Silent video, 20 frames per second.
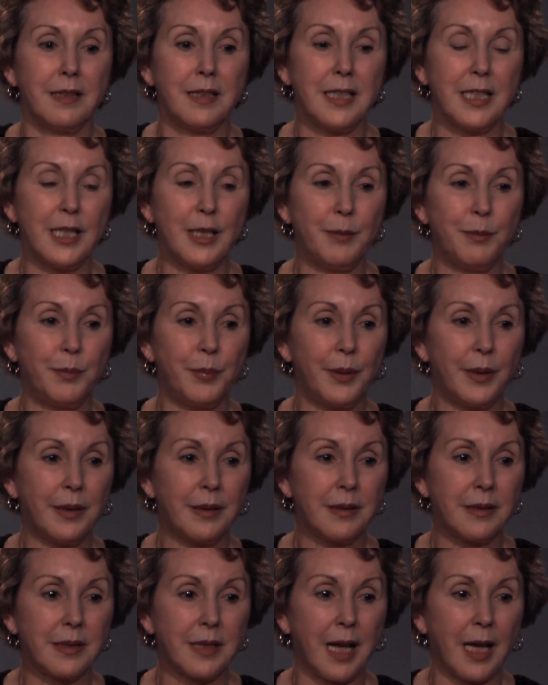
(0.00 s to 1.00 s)
deep
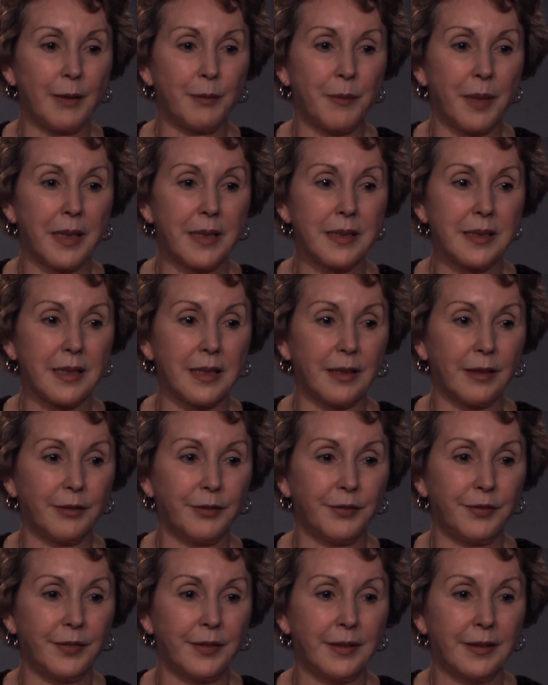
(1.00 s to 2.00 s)
inside
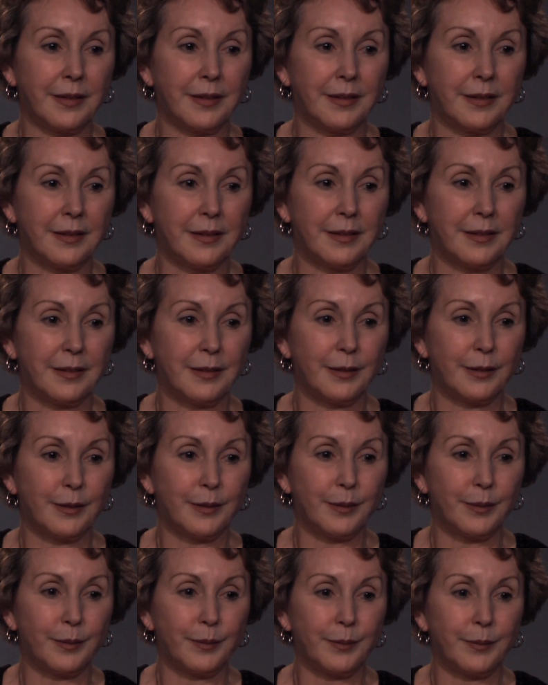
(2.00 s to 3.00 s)
myself
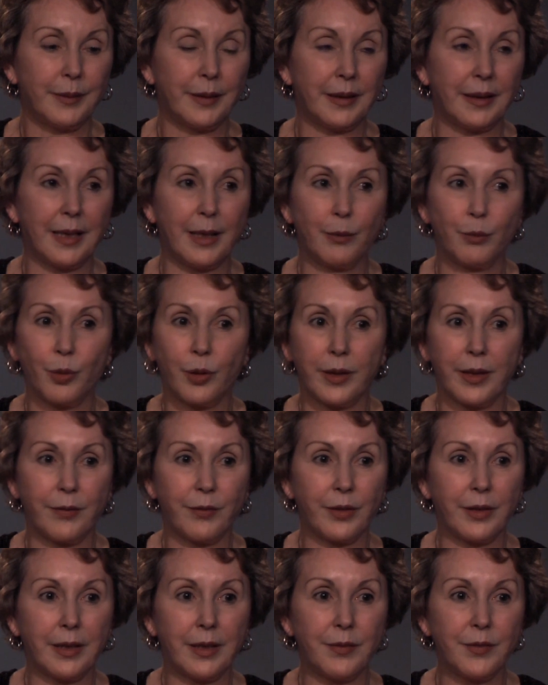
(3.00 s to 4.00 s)
and let
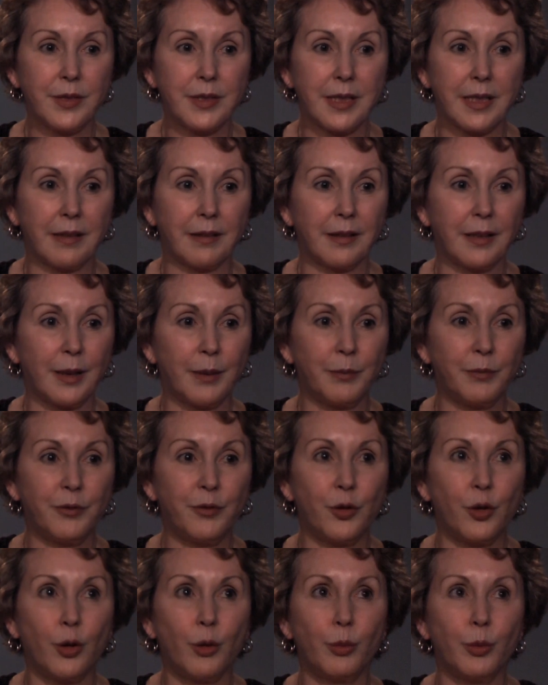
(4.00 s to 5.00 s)
whatever lives there come
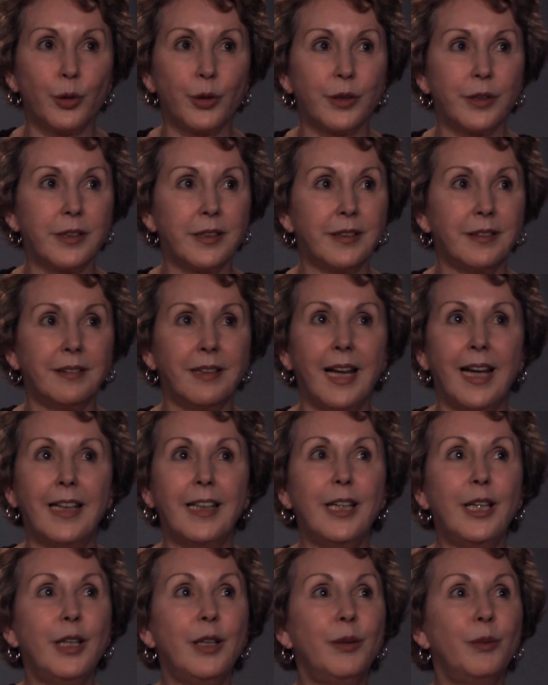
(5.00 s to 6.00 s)
forward in
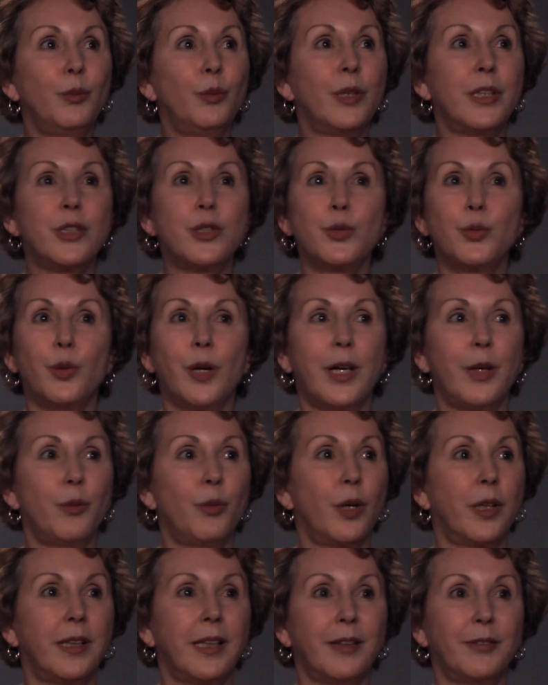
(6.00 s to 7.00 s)
any which way
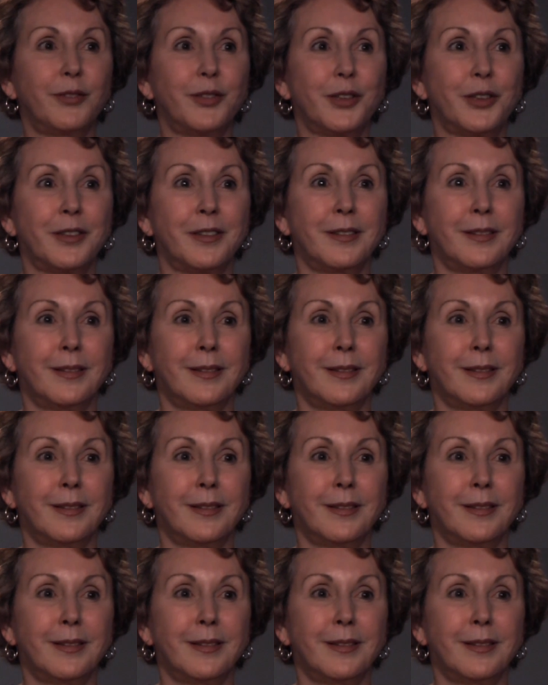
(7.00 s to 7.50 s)
whatever.